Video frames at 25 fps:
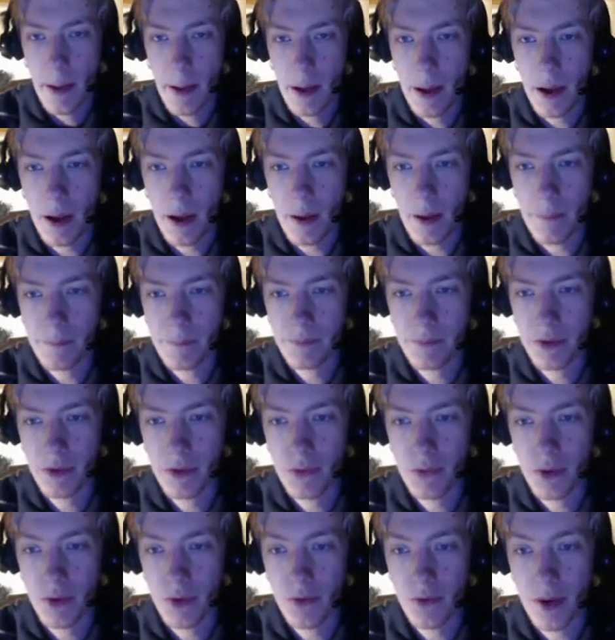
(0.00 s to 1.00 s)

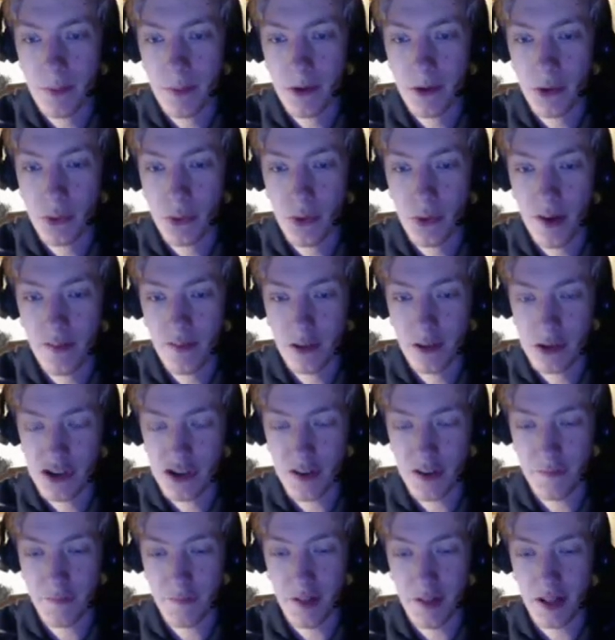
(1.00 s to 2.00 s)
Raidraptor
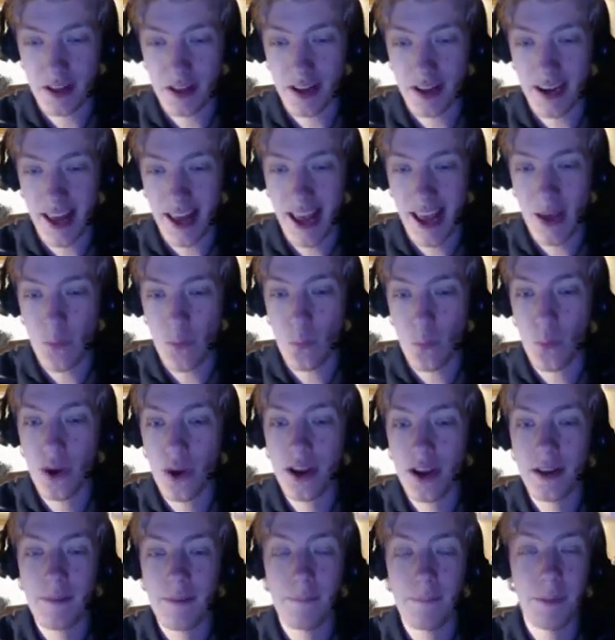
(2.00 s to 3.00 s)
Revolution Falcon, a
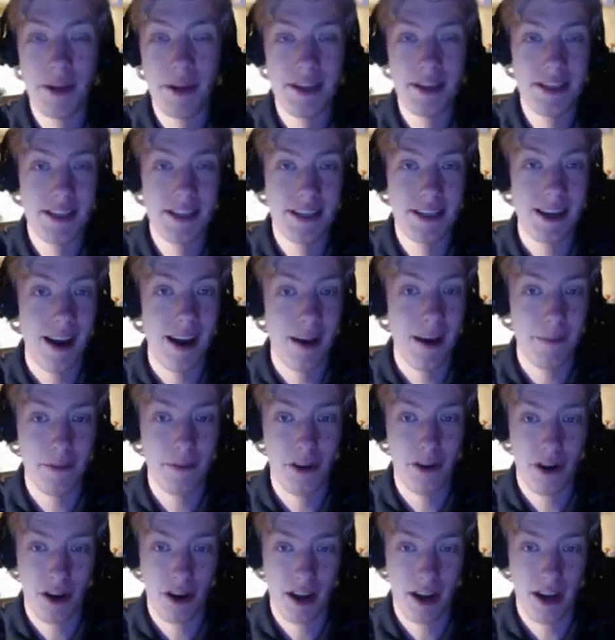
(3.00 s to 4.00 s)
winged beast type
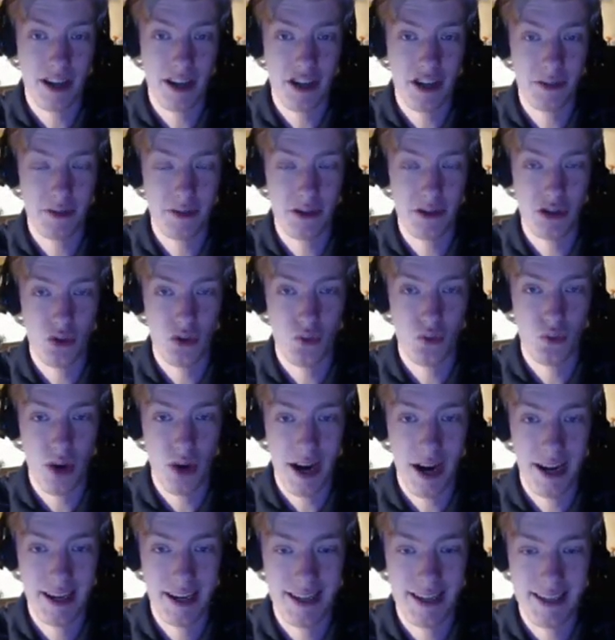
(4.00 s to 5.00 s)
dark attribute,
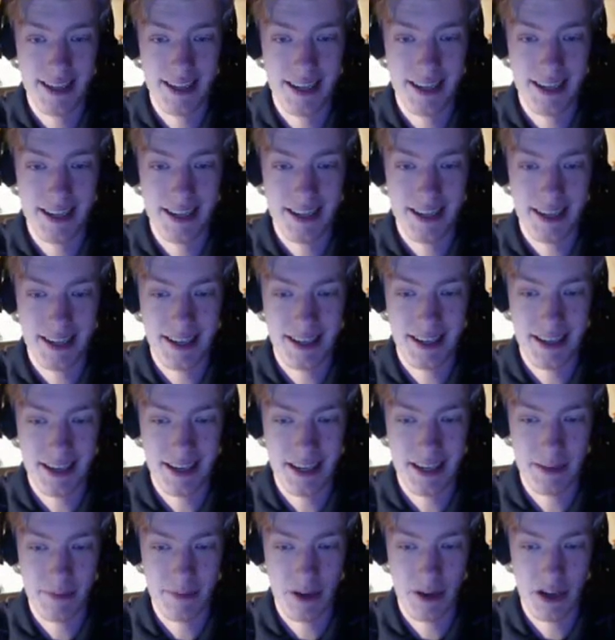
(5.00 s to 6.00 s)
rank 6
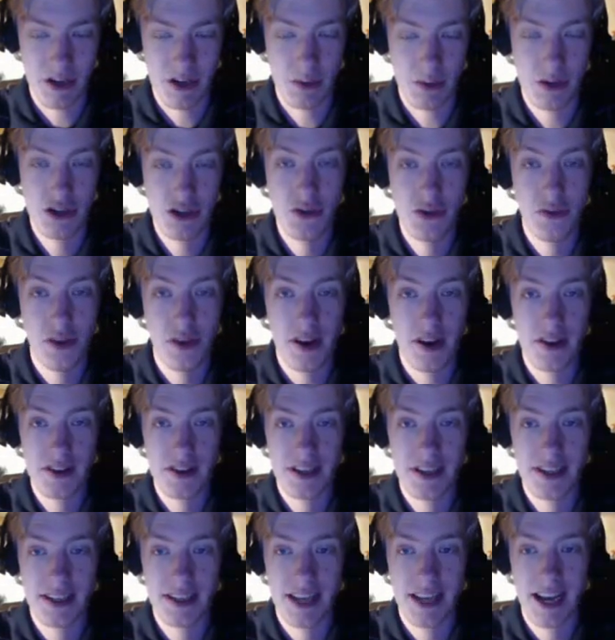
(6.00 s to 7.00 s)
Xyz monster,
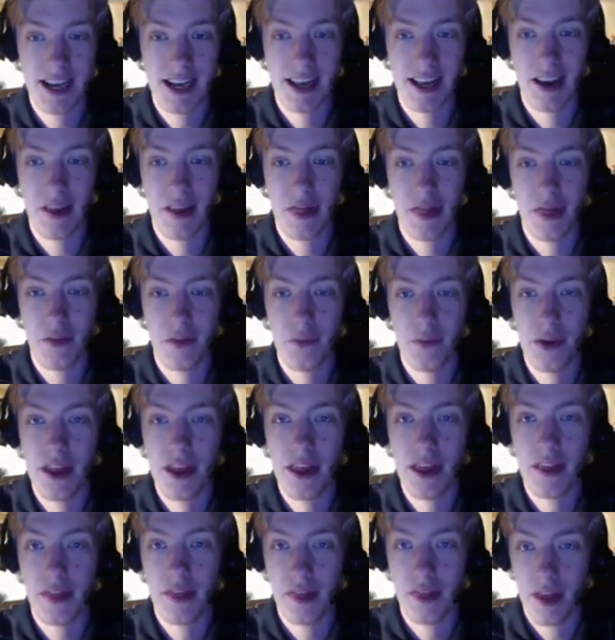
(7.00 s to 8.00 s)
2000 attack and
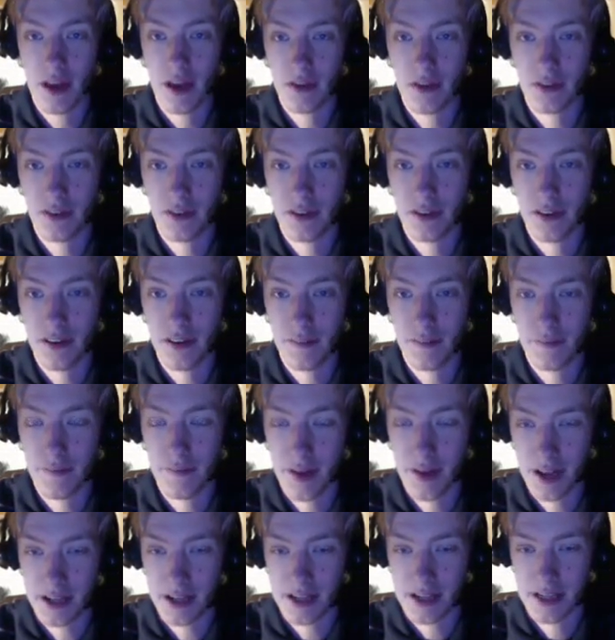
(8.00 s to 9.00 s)
3000
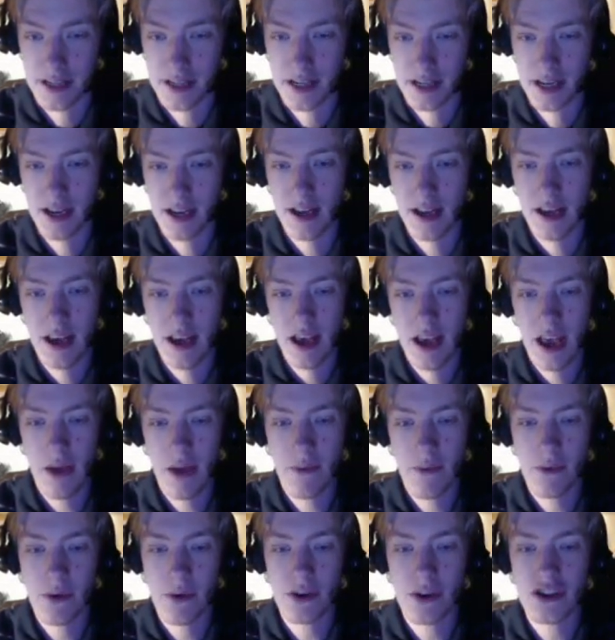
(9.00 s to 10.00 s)
defense.
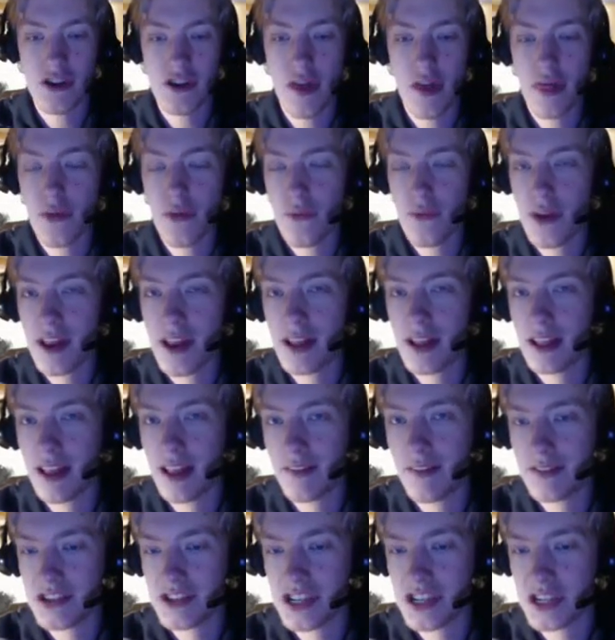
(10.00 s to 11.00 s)
It requires 3
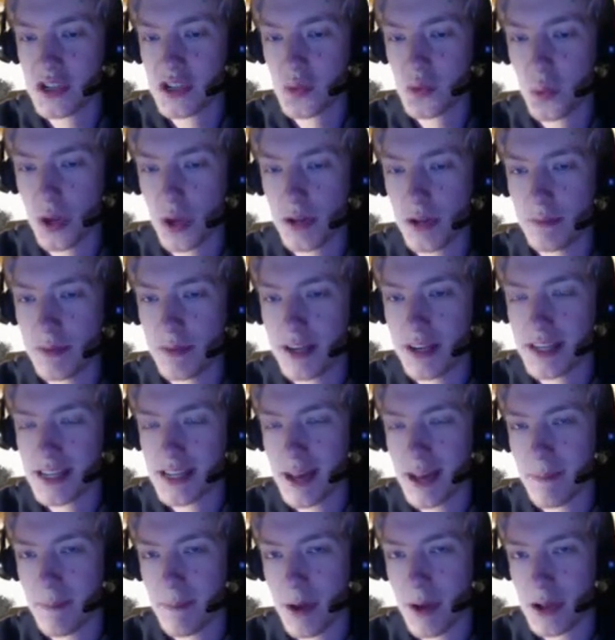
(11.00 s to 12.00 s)
level 6 winged beast
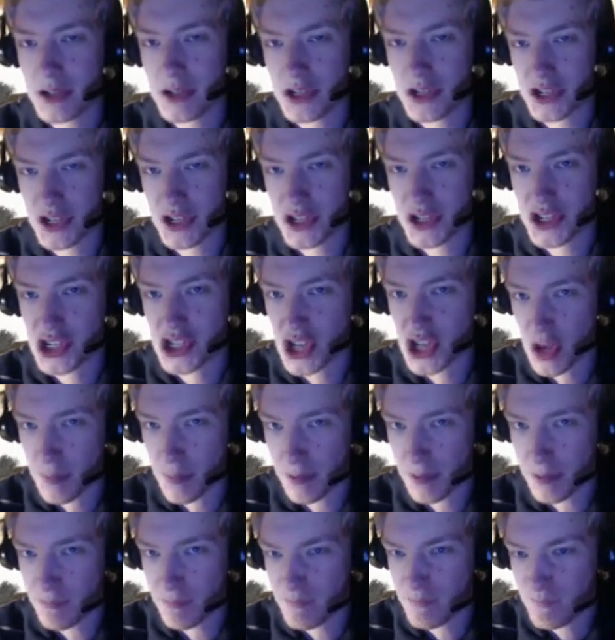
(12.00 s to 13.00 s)
type monsters to
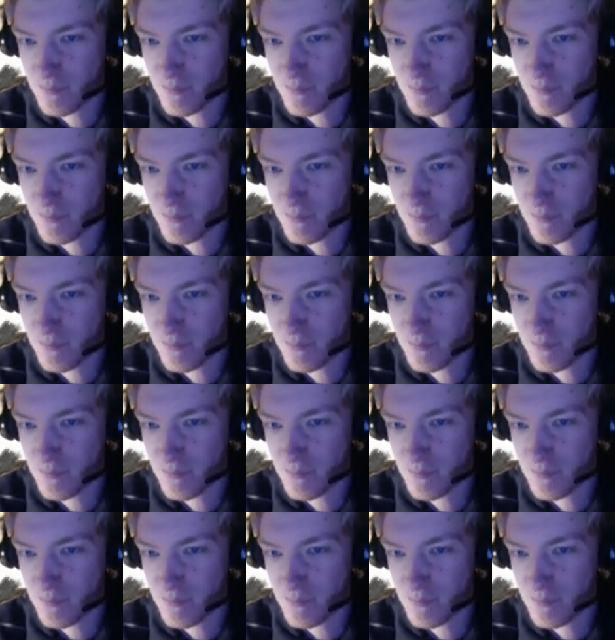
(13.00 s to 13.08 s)
summon.